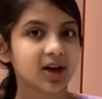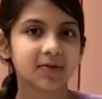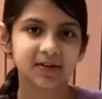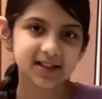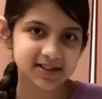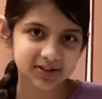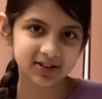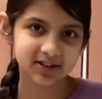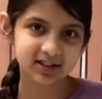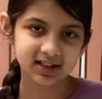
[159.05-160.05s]
For this, you're
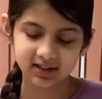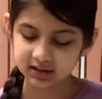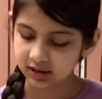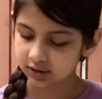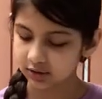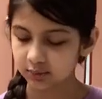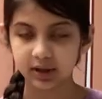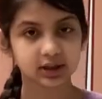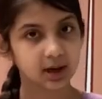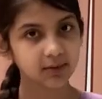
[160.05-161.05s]
gonna need your
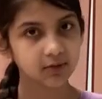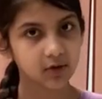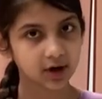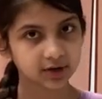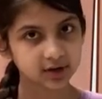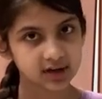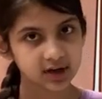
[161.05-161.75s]
1 cup of water,